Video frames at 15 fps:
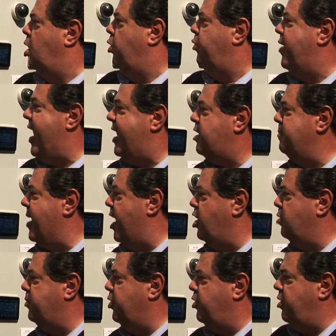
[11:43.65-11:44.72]
rack
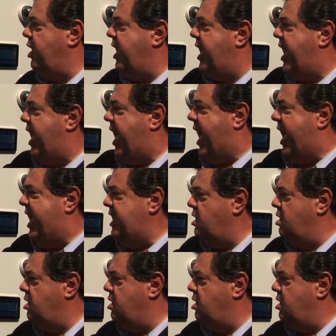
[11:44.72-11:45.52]
mountable, 8